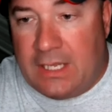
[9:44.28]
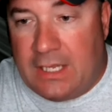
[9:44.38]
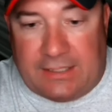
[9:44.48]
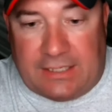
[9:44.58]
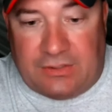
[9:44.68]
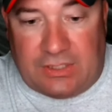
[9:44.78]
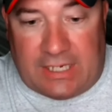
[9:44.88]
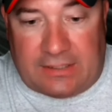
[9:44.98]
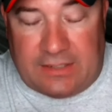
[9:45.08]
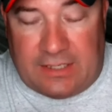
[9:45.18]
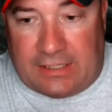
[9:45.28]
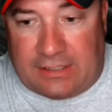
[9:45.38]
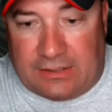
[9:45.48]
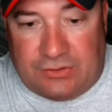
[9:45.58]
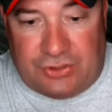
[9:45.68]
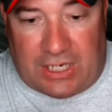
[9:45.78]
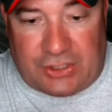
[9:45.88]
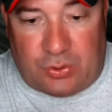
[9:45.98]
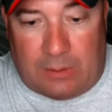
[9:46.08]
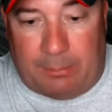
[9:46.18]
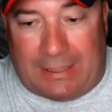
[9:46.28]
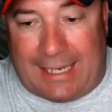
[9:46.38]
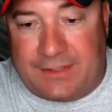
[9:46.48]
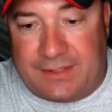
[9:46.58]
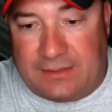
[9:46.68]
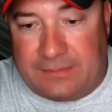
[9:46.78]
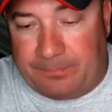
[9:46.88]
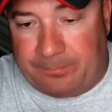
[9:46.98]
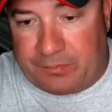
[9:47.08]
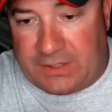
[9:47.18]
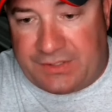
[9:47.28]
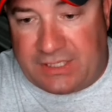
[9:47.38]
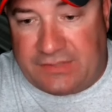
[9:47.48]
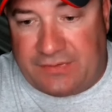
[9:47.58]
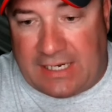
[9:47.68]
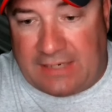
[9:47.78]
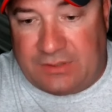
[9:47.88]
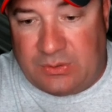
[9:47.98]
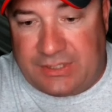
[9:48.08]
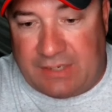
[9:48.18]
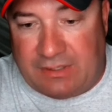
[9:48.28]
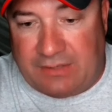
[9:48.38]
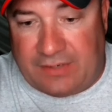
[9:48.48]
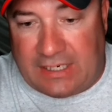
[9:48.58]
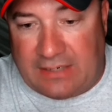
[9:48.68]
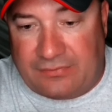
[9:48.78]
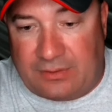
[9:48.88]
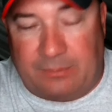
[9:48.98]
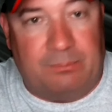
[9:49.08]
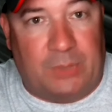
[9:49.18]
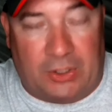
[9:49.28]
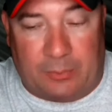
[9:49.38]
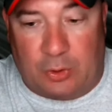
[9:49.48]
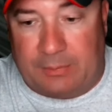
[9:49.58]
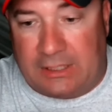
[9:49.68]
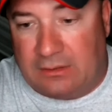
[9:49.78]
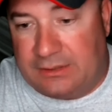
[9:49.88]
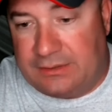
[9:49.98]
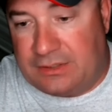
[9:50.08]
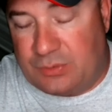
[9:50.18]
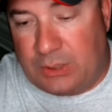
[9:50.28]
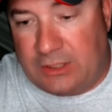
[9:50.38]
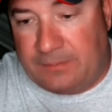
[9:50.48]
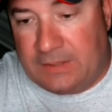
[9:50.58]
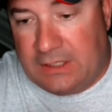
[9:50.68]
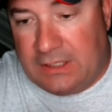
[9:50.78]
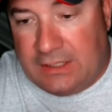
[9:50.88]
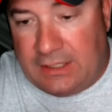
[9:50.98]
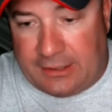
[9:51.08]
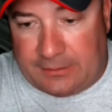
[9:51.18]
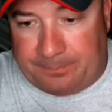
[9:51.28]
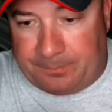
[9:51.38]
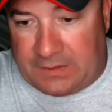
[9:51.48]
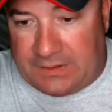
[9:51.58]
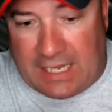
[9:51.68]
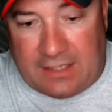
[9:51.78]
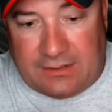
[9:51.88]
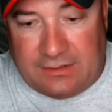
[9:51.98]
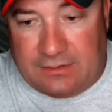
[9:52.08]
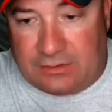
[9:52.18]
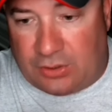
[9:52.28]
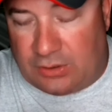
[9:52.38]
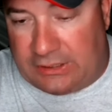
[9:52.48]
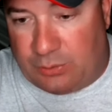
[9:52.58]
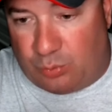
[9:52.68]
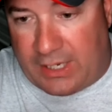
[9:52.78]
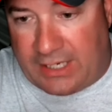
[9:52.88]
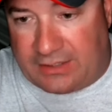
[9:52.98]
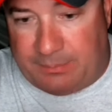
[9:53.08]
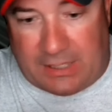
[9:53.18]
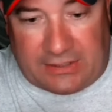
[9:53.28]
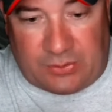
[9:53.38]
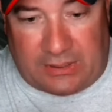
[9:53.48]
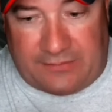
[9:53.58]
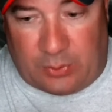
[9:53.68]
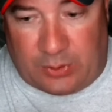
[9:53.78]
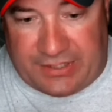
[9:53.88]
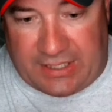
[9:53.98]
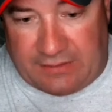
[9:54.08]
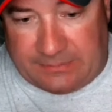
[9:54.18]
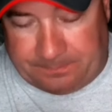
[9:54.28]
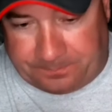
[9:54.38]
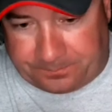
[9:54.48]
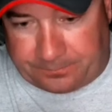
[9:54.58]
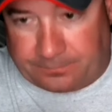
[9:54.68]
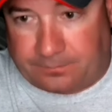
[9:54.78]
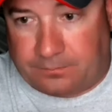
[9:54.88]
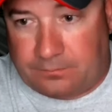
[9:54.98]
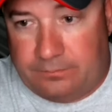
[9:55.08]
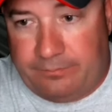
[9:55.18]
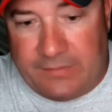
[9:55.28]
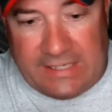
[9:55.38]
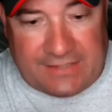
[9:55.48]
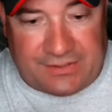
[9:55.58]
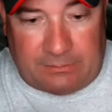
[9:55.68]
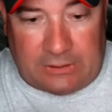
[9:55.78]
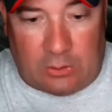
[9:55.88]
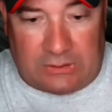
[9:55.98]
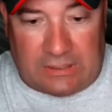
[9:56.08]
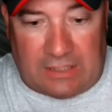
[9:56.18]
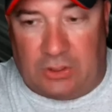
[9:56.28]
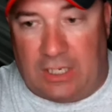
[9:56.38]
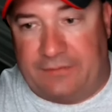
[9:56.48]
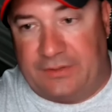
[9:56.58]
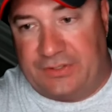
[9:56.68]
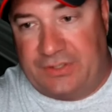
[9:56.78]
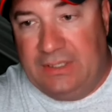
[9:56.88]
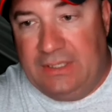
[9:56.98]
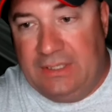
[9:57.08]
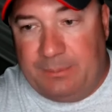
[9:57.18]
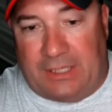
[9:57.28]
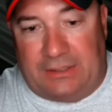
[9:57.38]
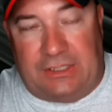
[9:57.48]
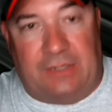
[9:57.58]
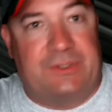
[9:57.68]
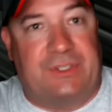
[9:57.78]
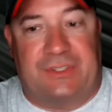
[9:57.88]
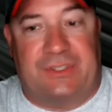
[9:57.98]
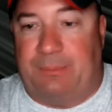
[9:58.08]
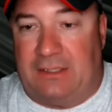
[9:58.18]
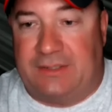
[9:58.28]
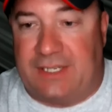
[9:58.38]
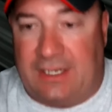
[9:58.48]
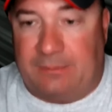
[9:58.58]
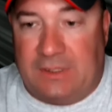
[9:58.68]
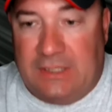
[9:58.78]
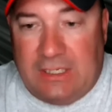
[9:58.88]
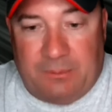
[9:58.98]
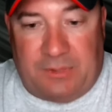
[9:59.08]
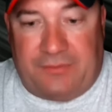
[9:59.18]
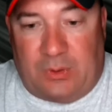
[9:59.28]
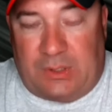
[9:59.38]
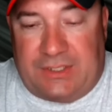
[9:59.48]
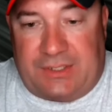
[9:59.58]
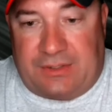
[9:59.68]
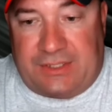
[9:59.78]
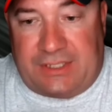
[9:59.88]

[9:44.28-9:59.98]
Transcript: And then you got Joshua Blackston, 6'5", 275 from Baltimore, Maryland as well. Not currently ranked by 24/7. Has some lower level offers, but you know, it's just a matter of time before he starts